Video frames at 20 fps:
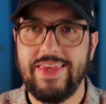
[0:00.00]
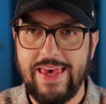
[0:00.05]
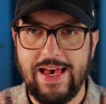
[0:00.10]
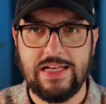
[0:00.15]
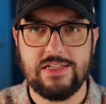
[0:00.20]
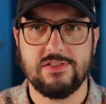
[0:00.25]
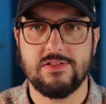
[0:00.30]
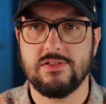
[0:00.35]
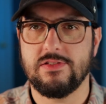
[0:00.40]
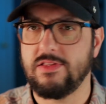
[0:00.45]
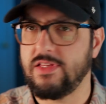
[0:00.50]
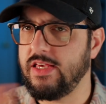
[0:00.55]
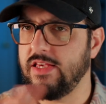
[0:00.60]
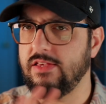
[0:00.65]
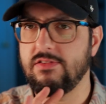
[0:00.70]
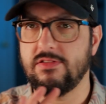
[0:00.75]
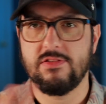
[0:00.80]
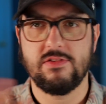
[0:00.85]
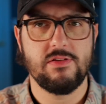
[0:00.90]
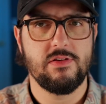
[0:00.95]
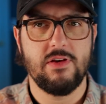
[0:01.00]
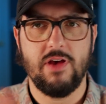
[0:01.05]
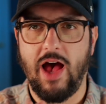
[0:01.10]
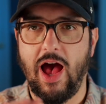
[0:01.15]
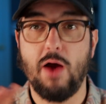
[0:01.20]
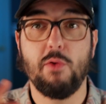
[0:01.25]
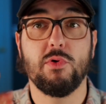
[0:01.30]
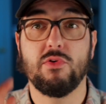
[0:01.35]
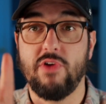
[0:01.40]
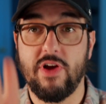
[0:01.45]
yes,
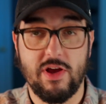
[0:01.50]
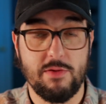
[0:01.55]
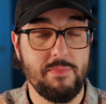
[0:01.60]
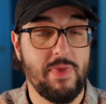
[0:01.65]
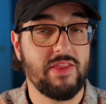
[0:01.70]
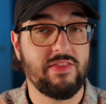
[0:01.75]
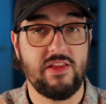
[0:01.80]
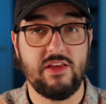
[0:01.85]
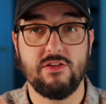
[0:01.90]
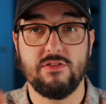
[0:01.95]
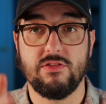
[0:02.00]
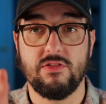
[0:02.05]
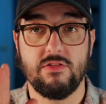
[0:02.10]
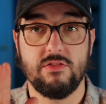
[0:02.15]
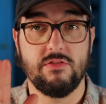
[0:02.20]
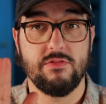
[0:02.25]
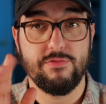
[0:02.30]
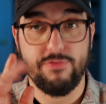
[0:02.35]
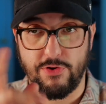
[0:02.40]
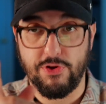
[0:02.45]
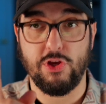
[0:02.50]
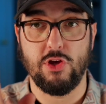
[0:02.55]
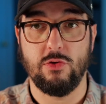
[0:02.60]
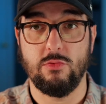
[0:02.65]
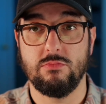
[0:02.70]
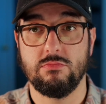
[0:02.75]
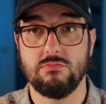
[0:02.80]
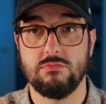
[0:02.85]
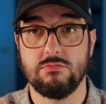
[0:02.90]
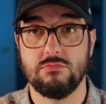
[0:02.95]
I would recommend these for you.